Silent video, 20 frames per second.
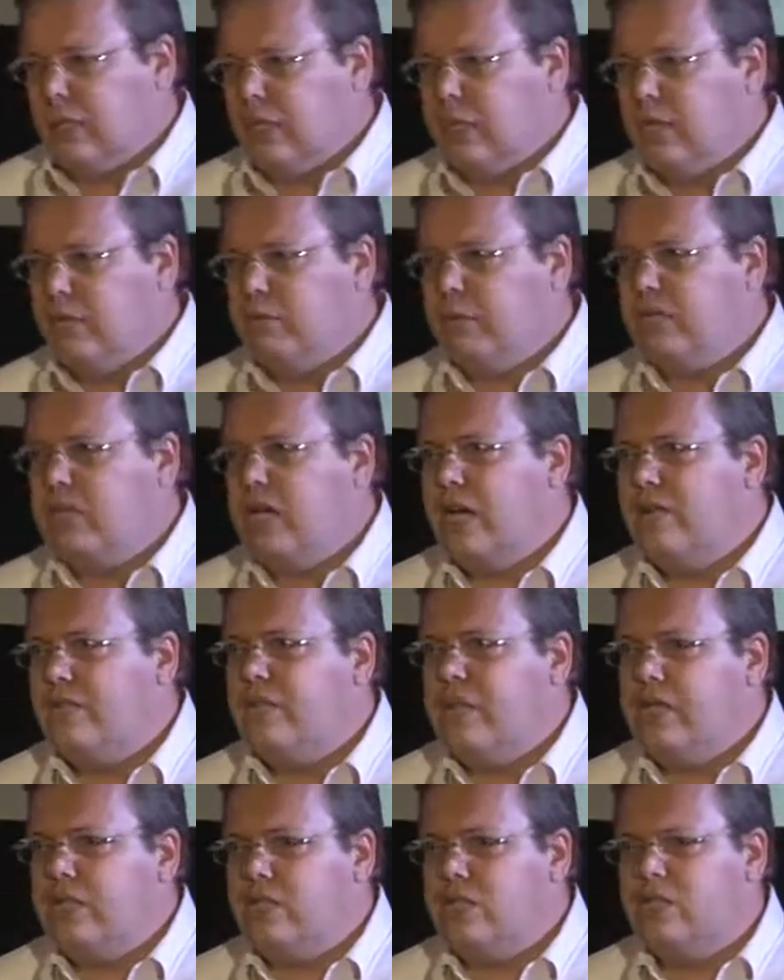Uh, but yeah, I
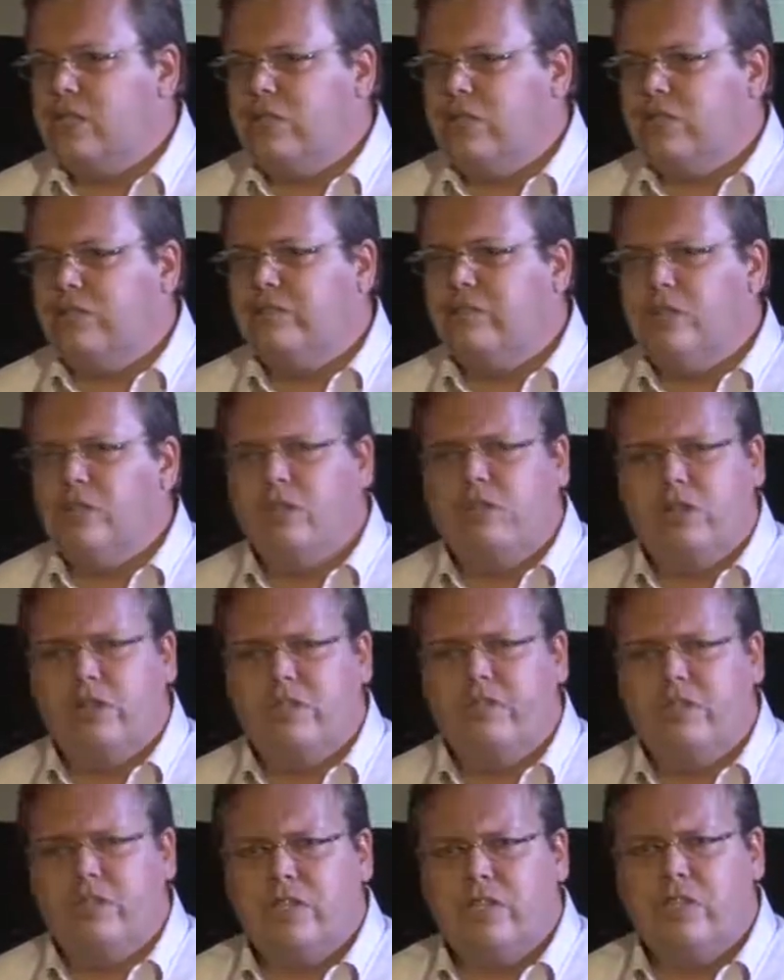think there's a lot of
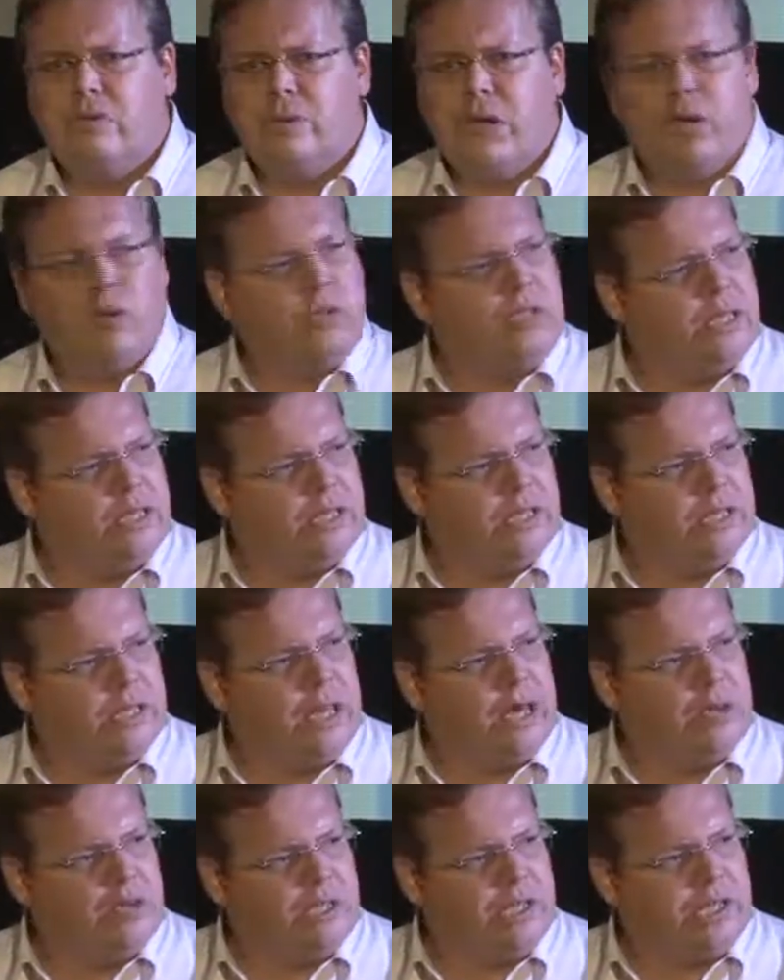conservatism out
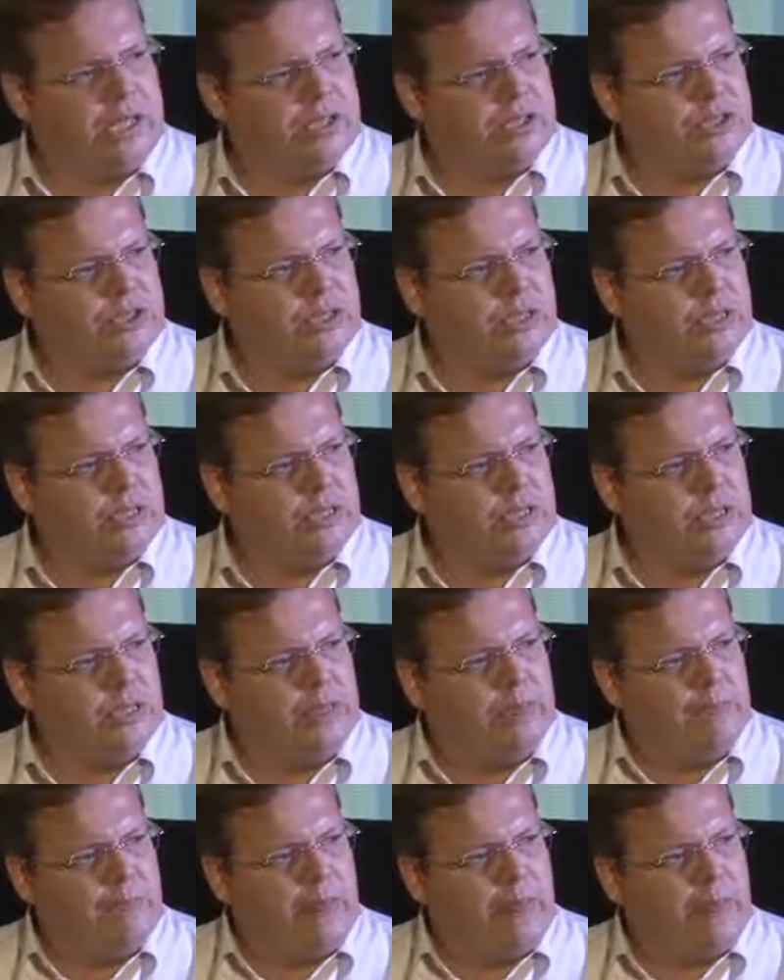uh, out here still.
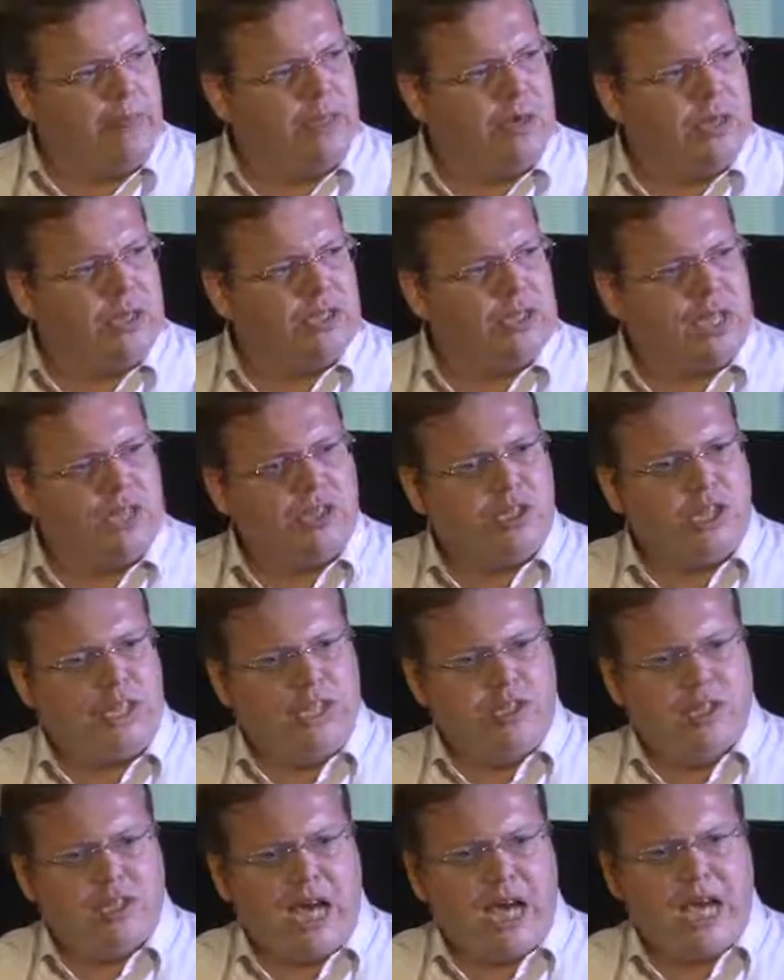Yeah. Whereas I see
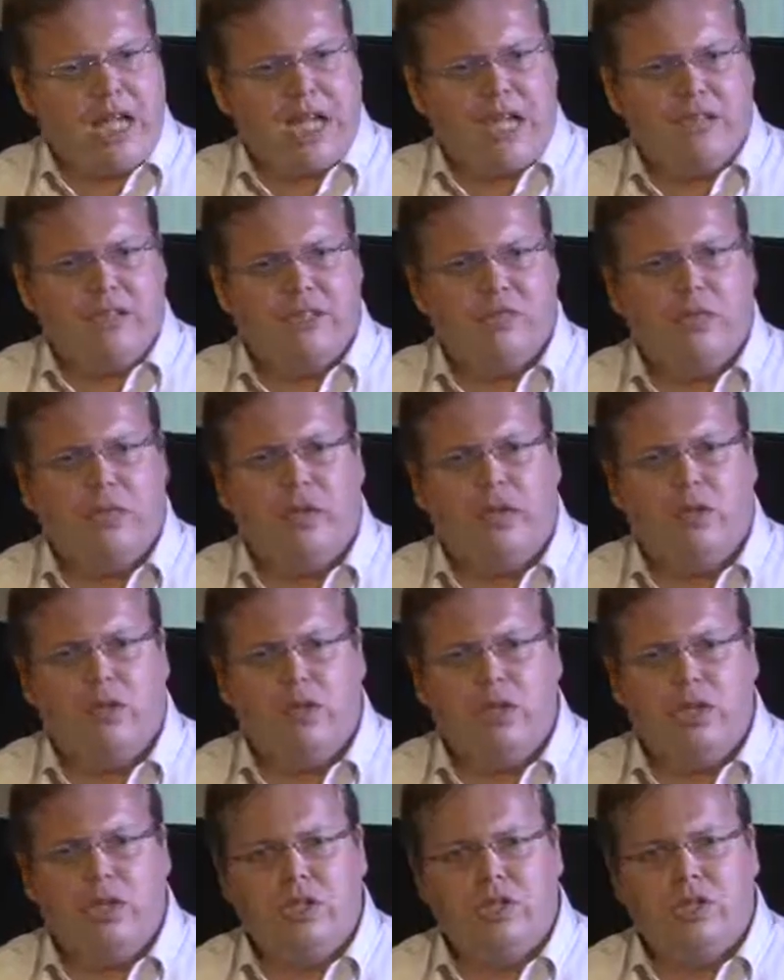in Thailand and
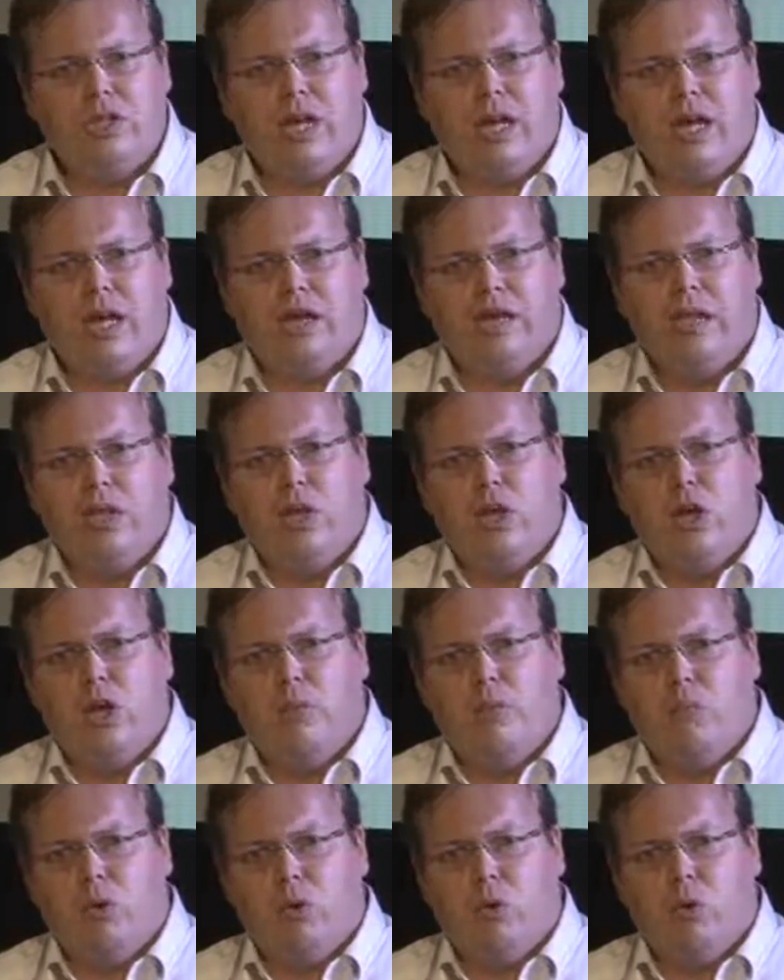Indonesia
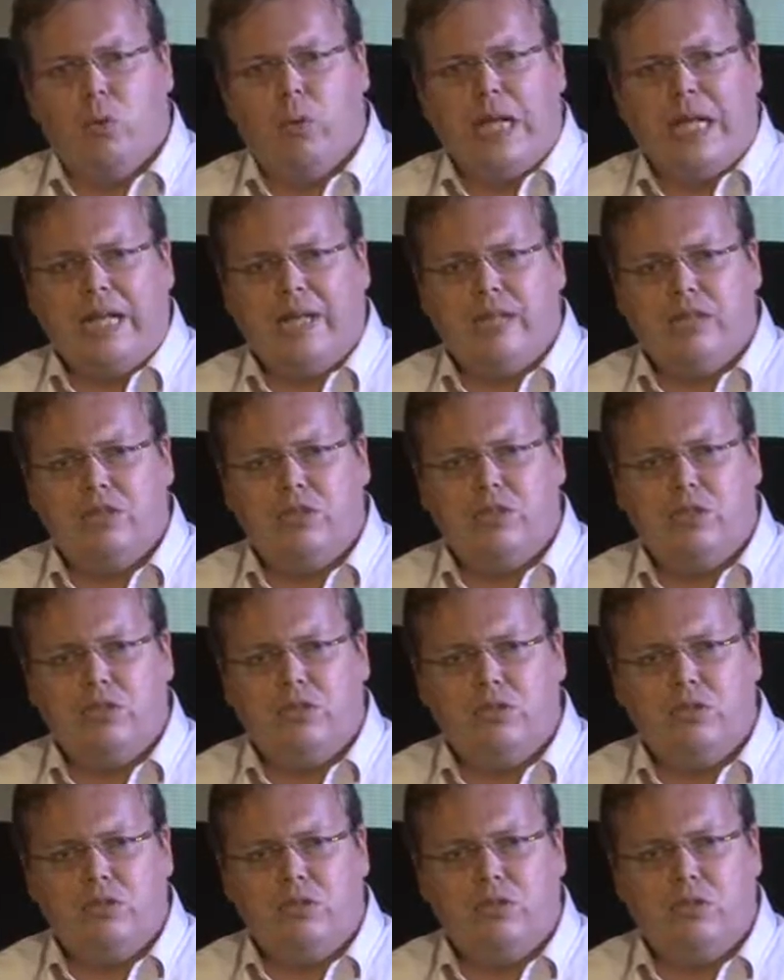a uh, more willingness to
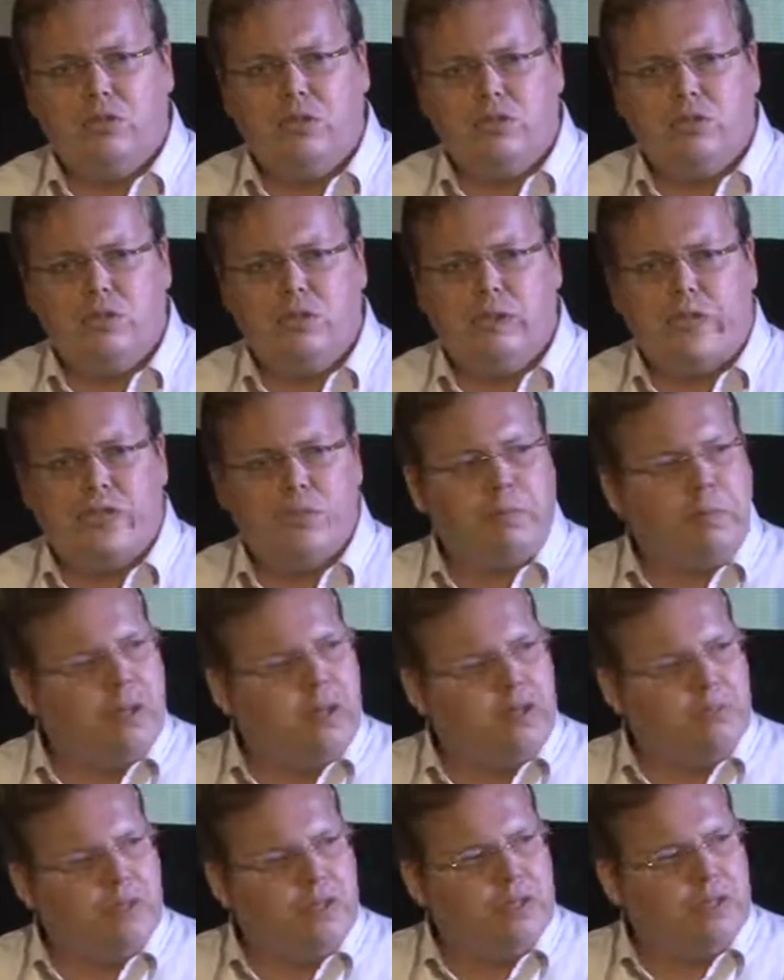to, to
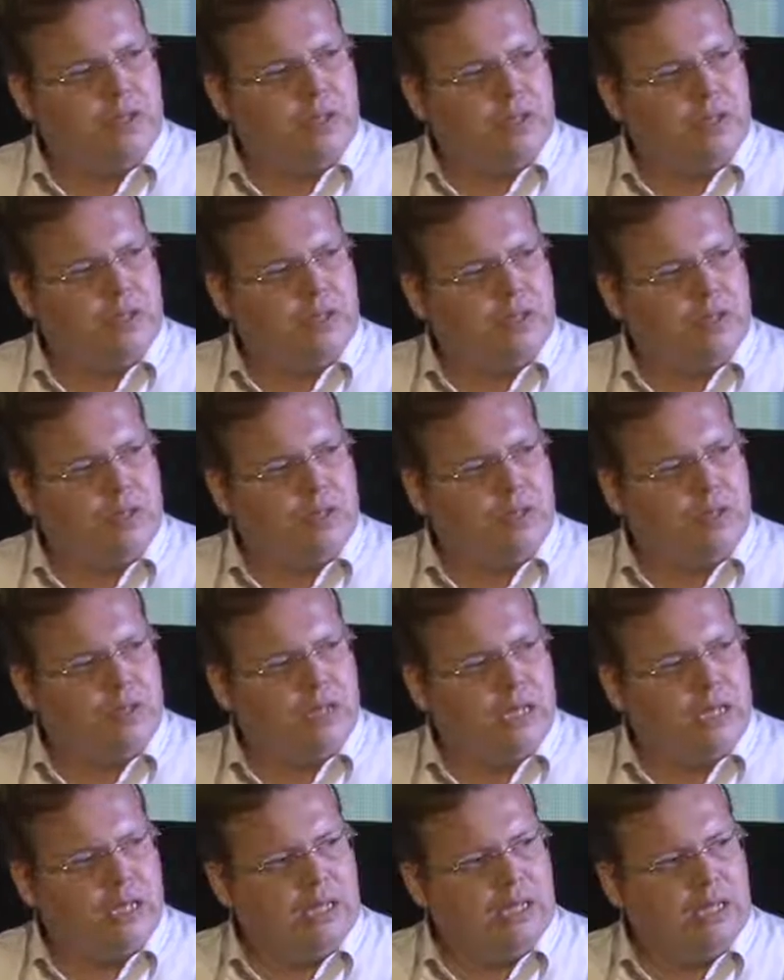experiment and to
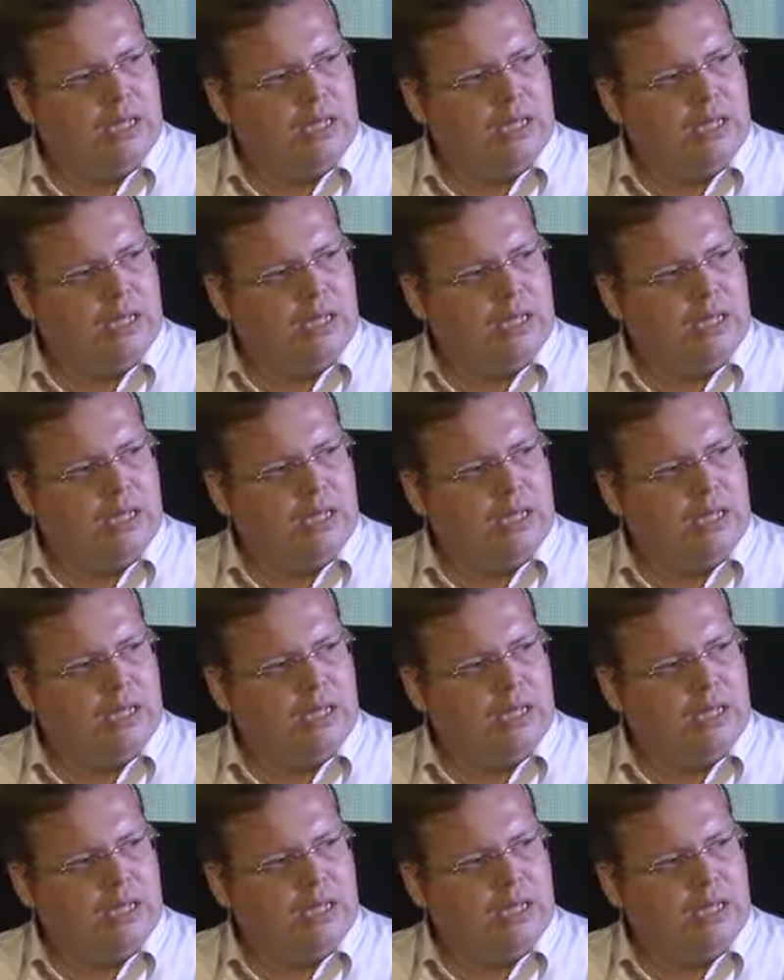uh,